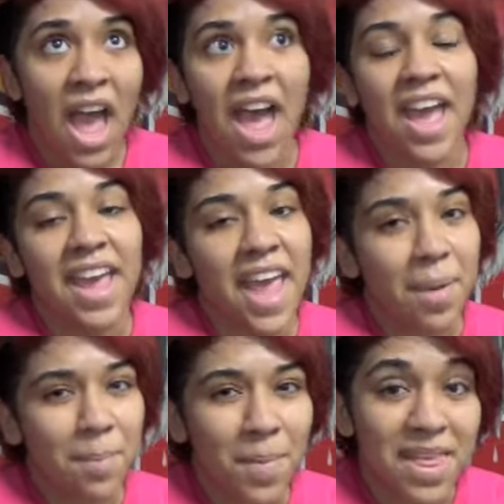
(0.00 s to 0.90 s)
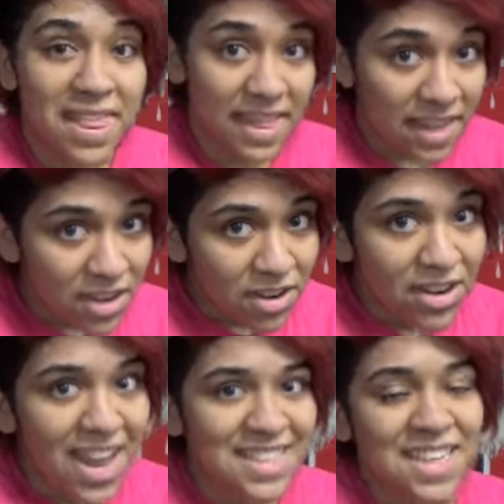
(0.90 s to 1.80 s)
I am a
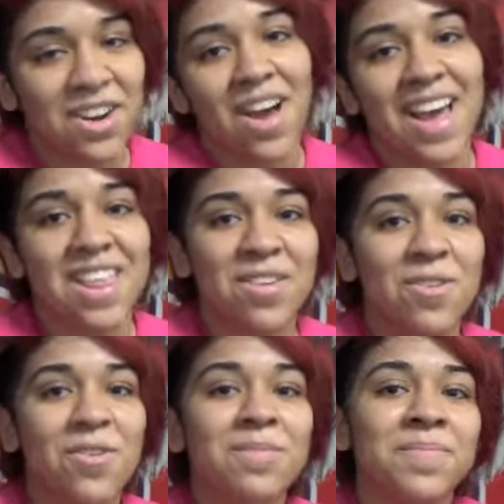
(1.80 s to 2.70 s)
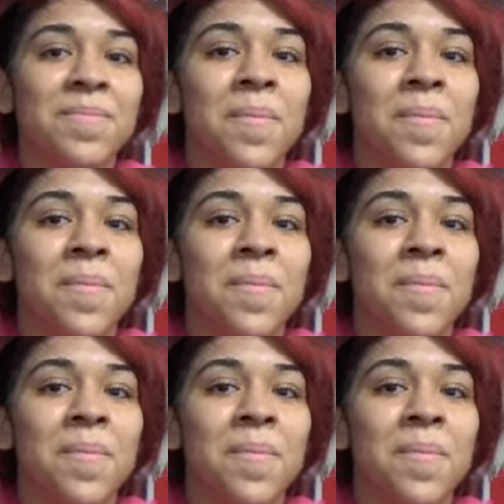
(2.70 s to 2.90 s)
senior at Terrell High School.